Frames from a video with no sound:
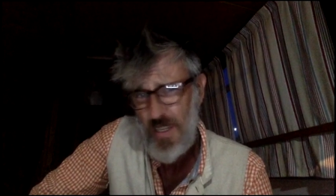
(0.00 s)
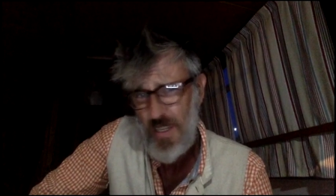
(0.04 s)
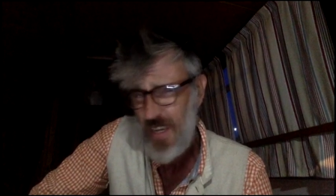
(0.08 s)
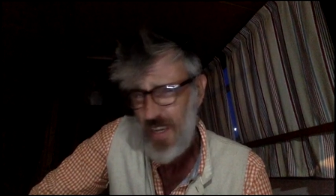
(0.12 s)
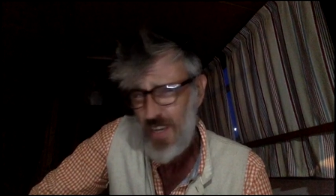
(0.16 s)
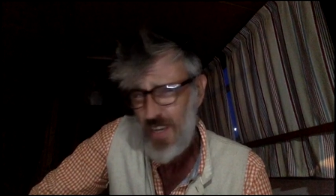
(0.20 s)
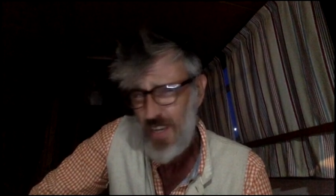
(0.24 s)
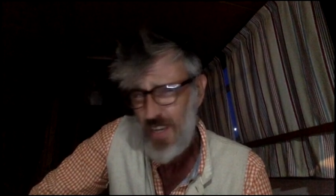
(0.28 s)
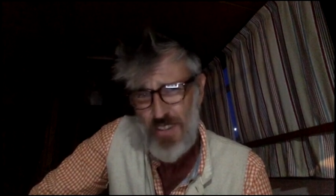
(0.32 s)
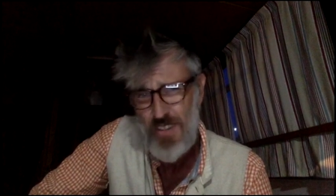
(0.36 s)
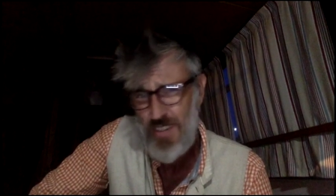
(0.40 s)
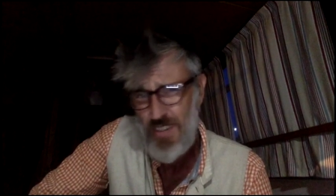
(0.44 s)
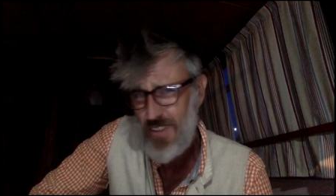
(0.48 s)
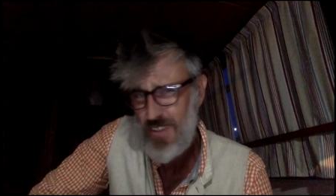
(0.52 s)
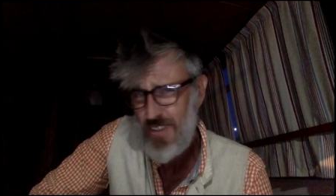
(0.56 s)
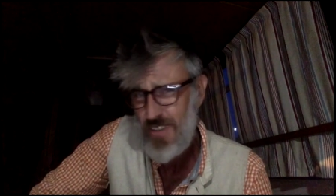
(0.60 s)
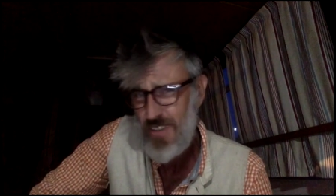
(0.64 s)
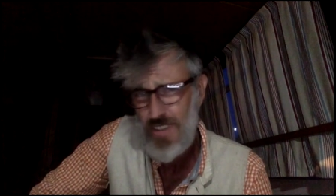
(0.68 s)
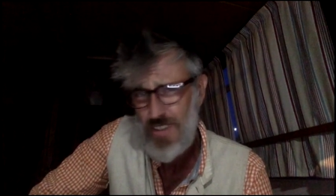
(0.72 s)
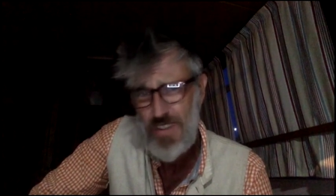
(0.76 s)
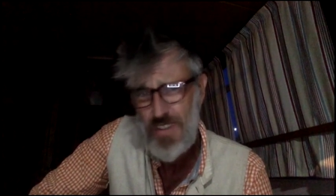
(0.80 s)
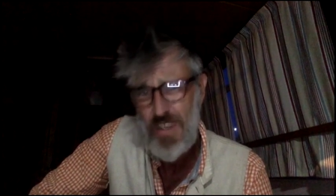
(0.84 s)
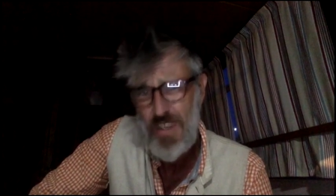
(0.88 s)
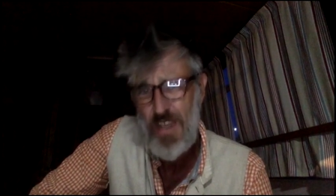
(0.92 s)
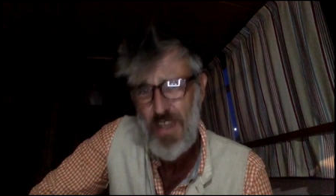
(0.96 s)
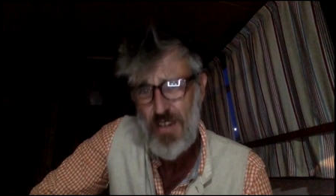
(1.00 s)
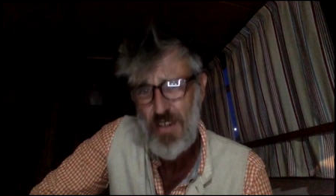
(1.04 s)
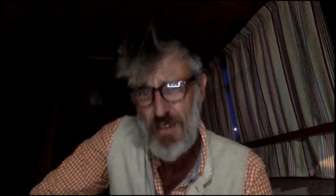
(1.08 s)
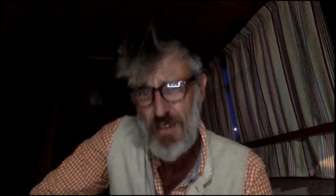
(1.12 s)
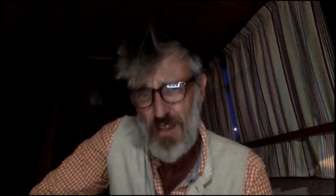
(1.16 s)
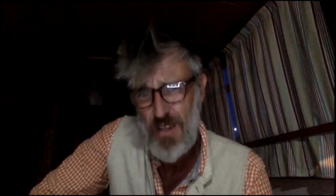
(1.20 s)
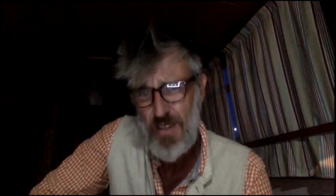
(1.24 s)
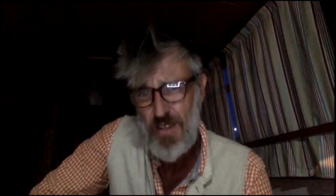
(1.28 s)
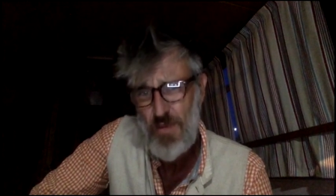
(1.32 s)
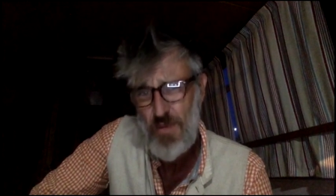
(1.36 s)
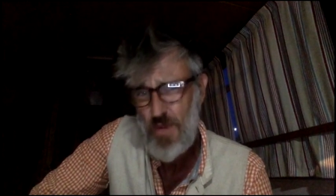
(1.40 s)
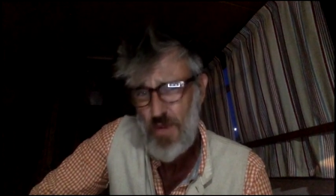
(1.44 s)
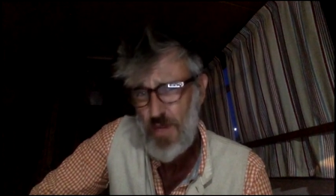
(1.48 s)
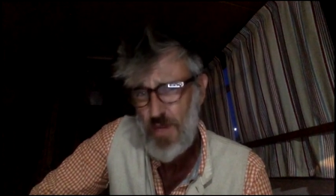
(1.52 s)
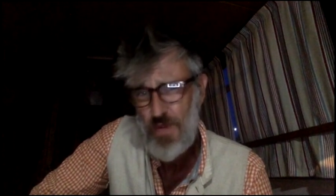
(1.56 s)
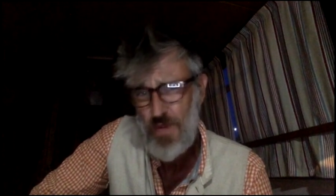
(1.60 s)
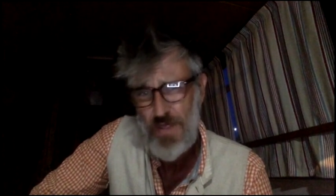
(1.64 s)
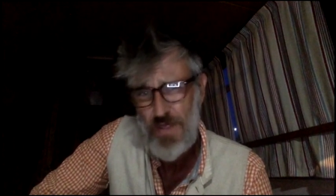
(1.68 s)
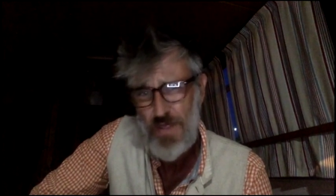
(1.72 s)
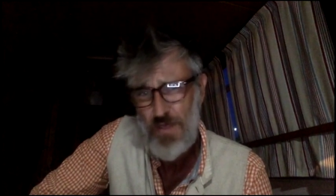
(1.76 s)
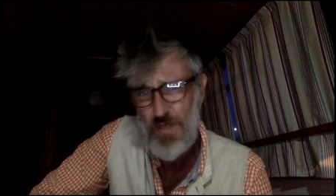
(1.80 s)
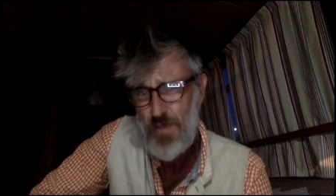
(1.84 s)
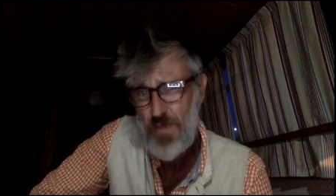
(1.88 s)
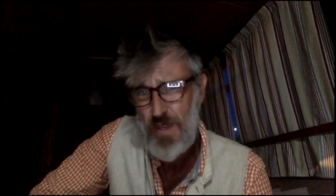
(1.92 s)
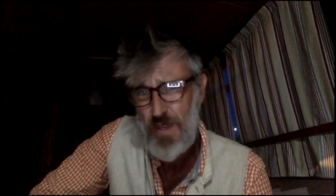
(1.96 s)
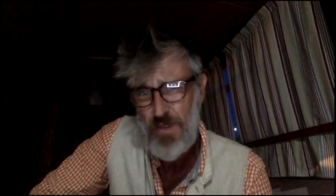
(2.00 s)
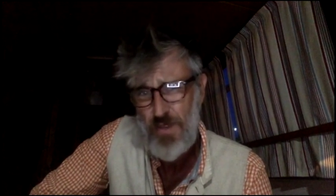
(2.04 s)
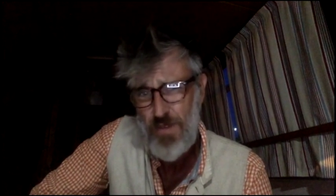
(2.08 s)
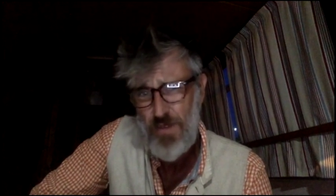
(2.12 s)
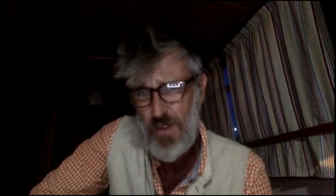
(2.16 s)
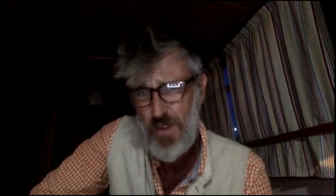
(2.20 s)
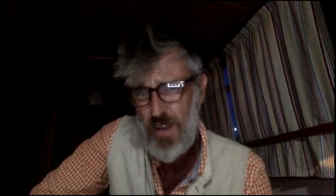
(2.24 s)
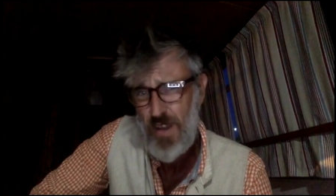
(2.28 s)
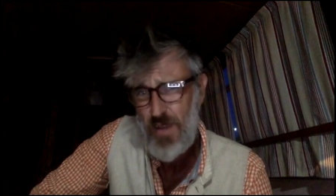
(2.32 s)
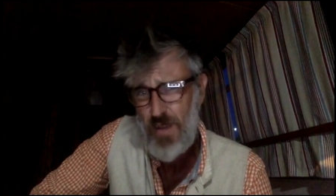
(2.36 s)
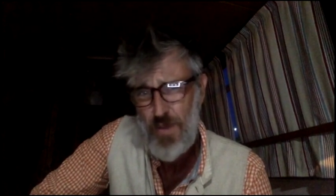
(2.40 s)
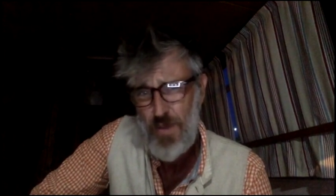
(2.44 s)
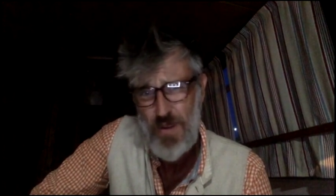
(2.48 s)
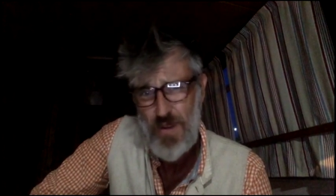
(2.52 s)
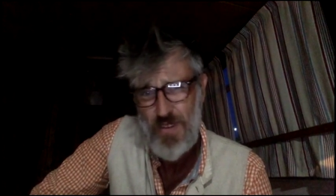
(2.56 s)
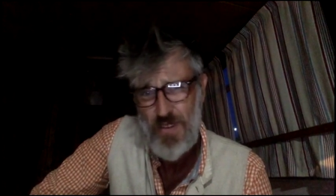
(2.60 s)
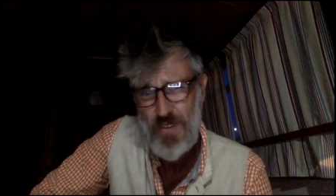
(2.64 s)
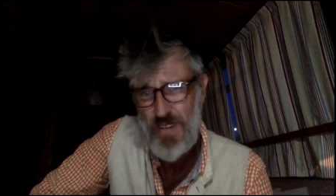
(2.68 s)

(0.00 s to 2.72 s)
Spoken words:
And this is just another one of its big flybys,